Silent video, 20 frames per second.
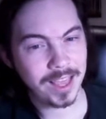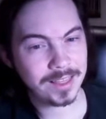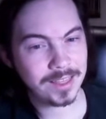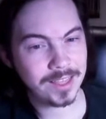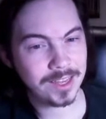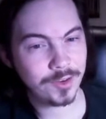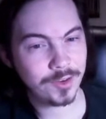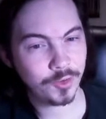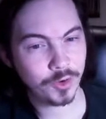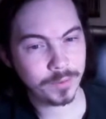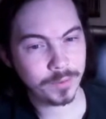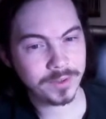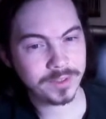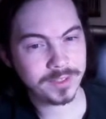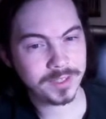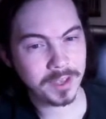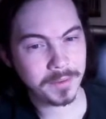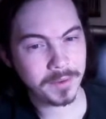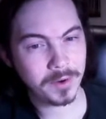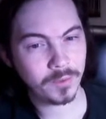and then
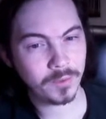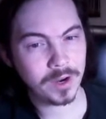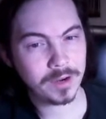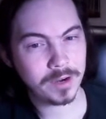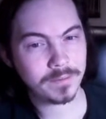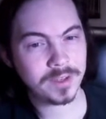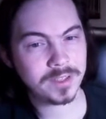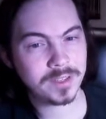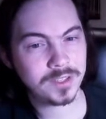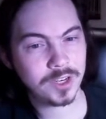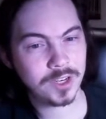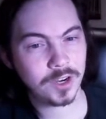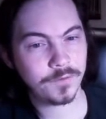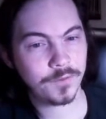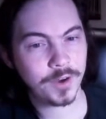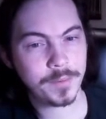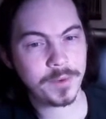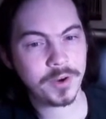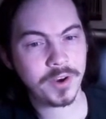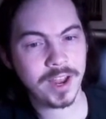normal summon 1
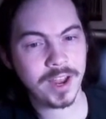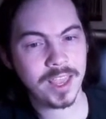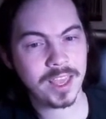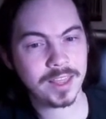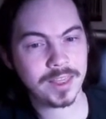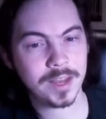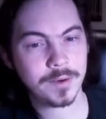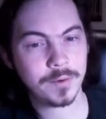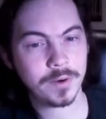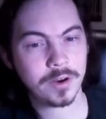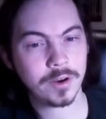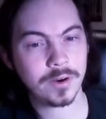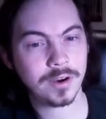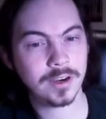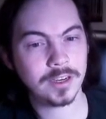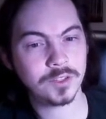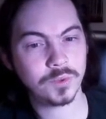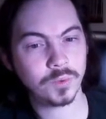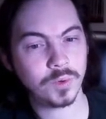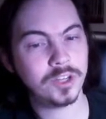monster from your hand that
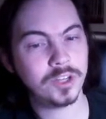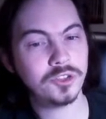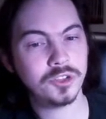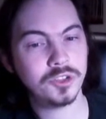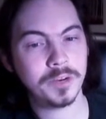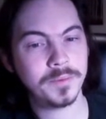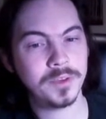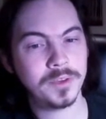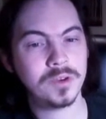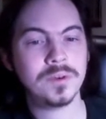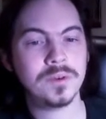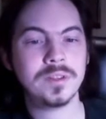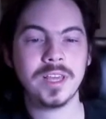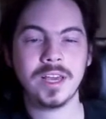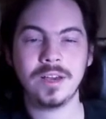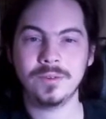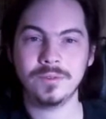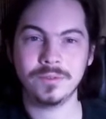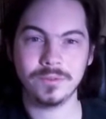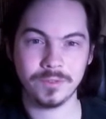requires 1 tribute
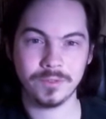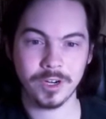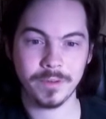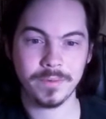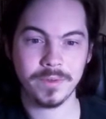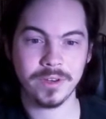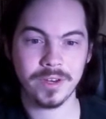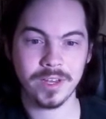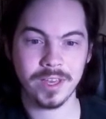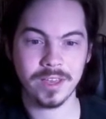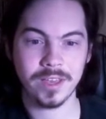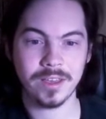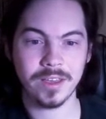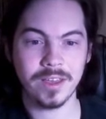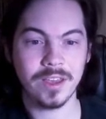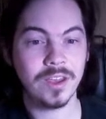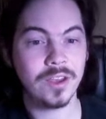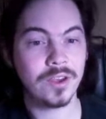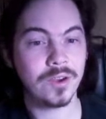without tributing.